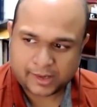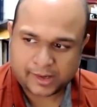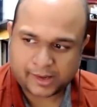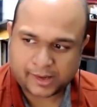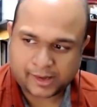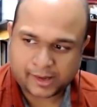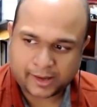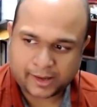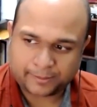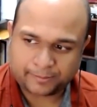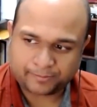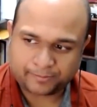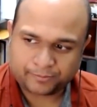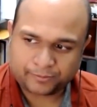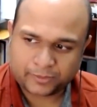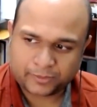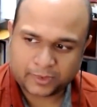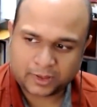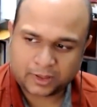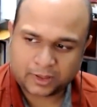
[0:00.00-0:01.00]
um,
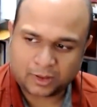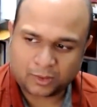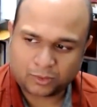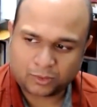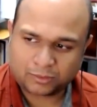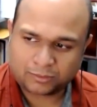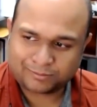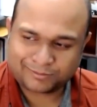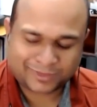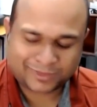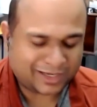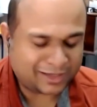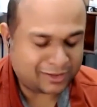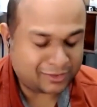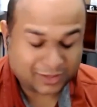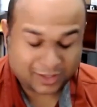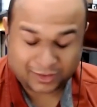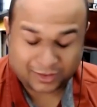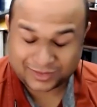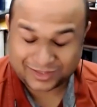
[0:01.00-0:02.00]
can
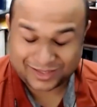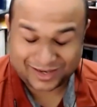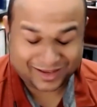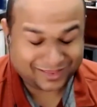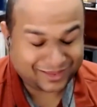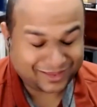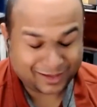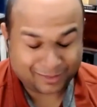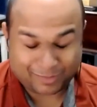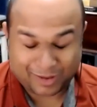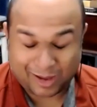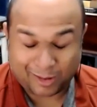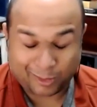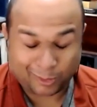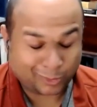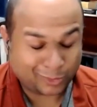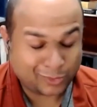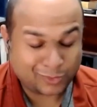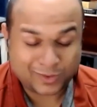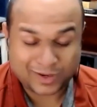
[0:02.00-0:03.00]
you tell us anything
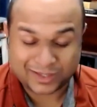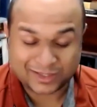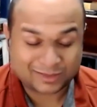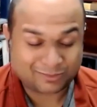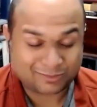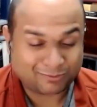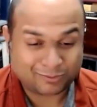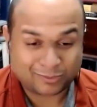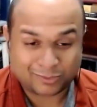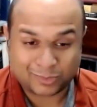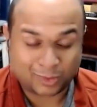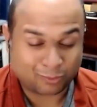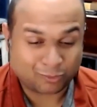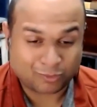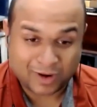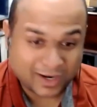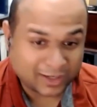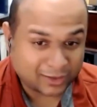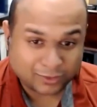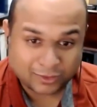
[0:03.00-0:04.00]
about who is the
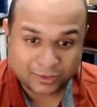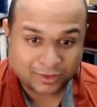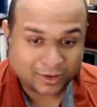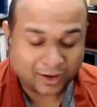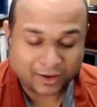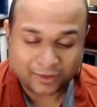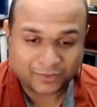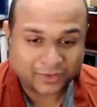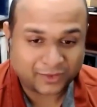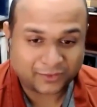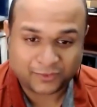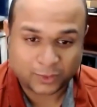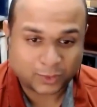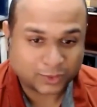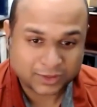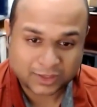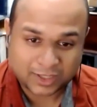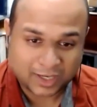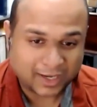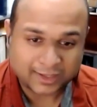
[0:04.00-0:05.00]
writer of the
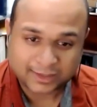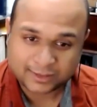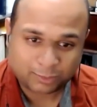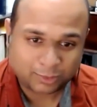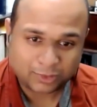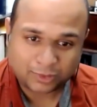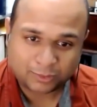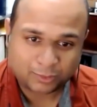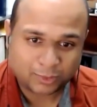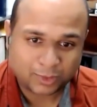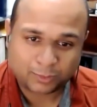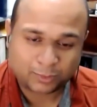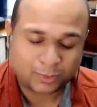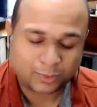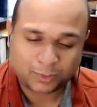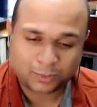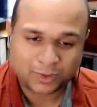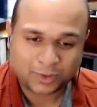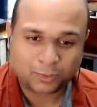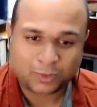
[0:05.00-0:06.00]
first gospel?
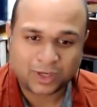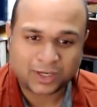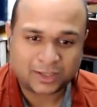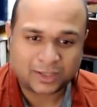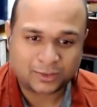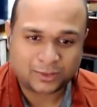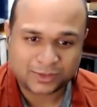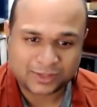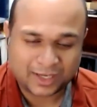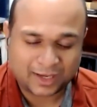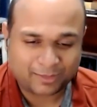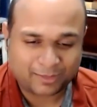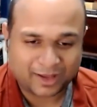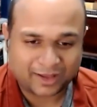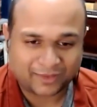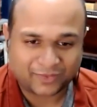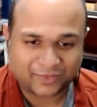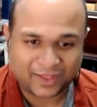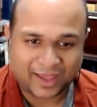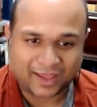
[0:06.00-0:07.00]
What can you say
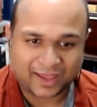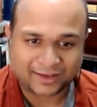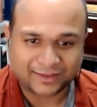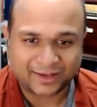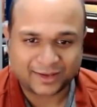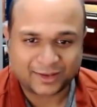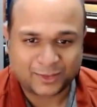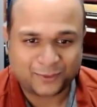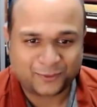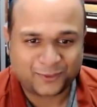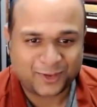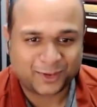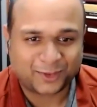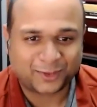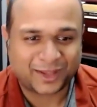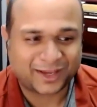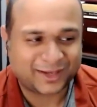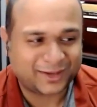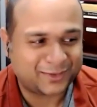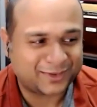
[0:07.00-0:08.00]
about that you
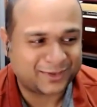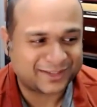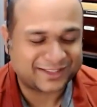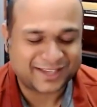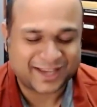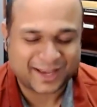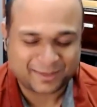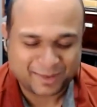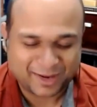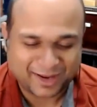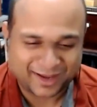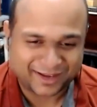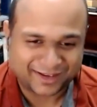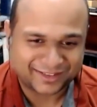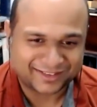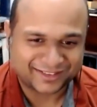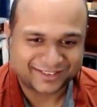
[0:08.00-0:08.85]
feel like you can stand behind?